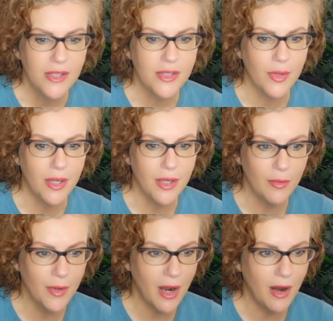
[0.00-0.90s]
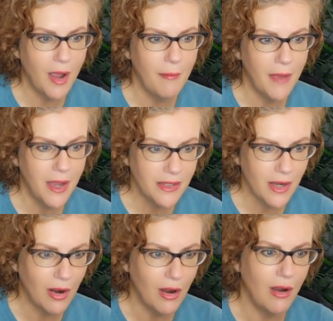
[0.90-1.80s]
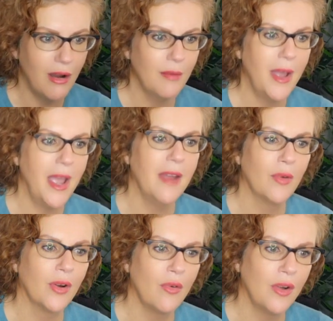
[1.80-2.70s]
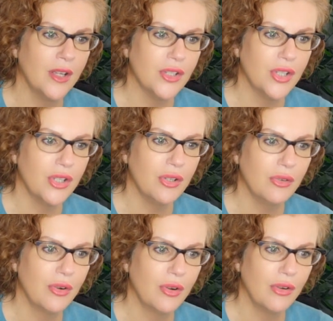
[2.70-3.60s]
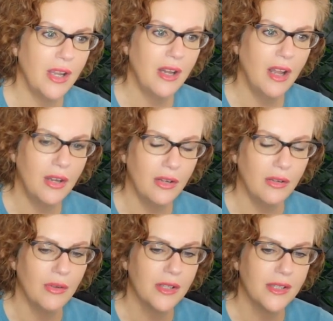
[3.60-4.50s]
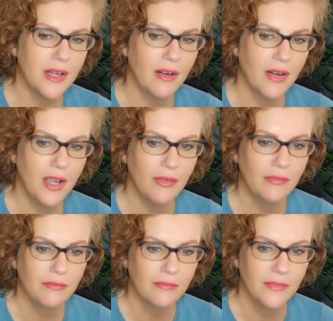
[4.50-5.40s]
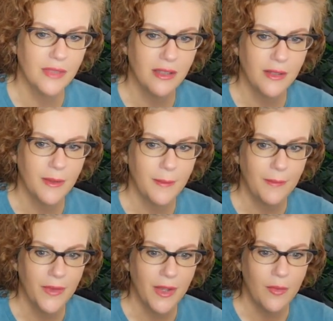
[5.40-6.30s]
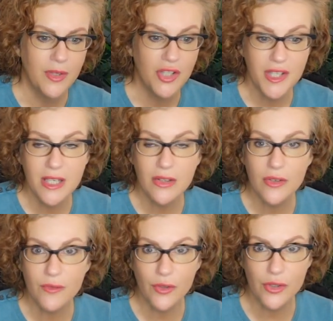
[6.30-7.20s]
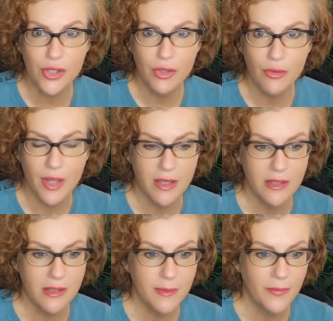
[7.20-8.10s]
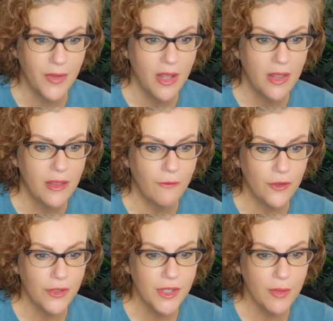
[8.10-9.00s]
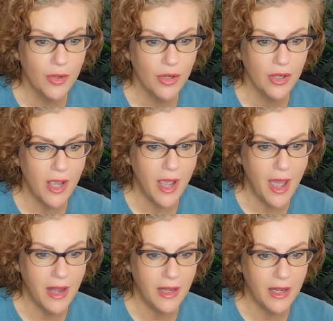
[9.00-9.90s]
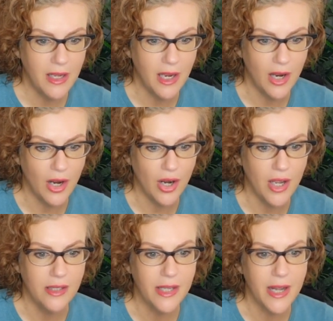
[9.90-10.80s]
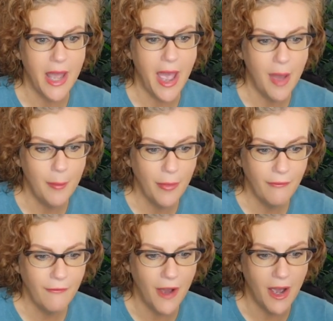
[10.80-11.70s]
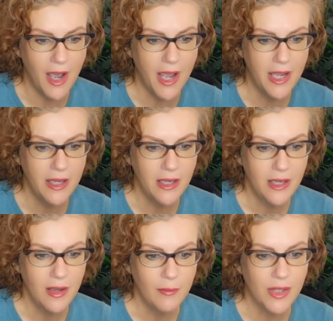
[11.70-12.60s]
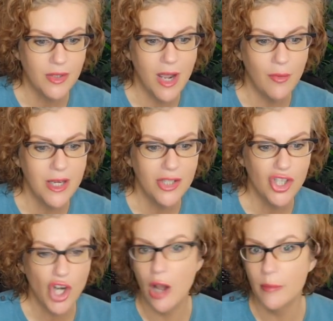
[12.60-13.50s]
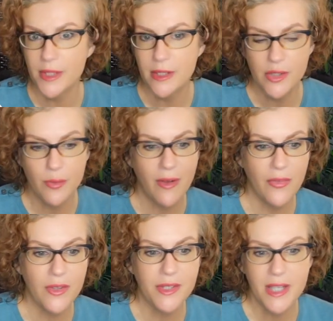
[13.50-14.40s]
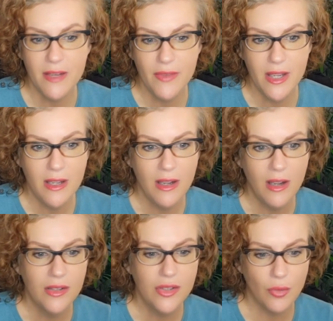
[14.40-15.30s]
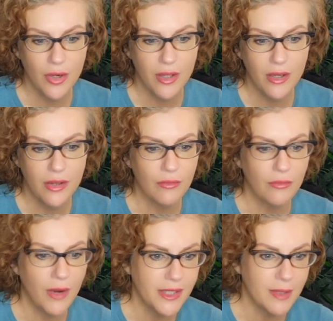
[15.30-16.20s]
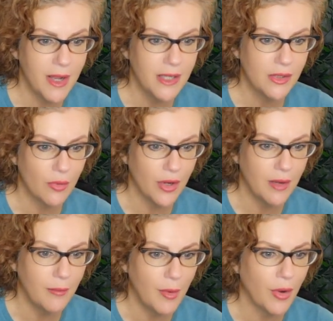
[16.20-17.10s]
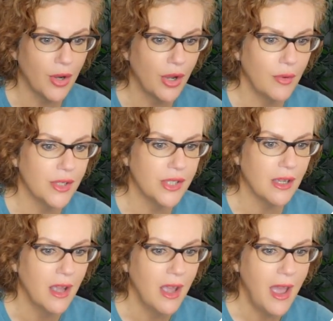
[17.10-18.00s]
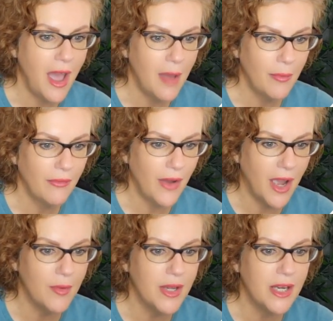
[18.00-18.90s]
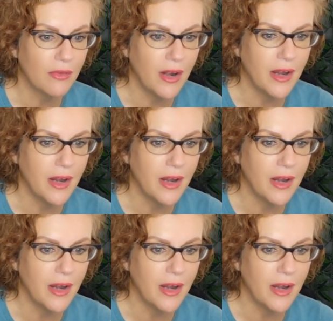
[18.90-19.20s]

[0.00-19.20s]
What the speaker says: So here we are at make.com, and we're going to create a new scenario. We just needed those first two things. The first thing we're going to add in here is an Apify, because now we need jobs. So we've got the CV sorted, the resume sorted, but we're going to go into Apify. We need to